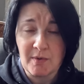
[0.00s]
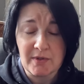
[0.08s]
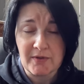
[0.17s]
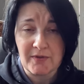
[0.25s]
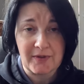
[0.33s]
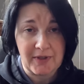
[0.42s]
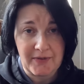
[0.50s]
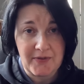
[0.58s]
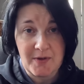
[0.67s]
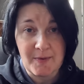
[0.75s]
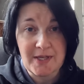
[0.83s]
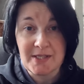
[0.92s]
one of the very
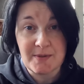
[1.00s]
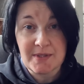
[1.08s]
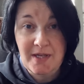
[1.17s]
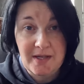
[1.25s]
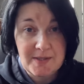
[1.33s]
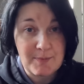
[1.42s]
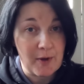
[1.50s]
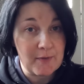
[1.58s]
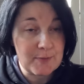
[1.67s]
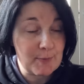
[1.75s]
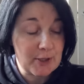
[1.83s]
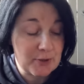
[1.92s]
few ways to entice him out of
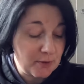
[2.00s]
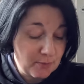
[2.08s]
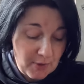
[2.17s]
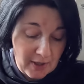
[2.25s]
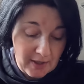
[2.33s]
his bedroom.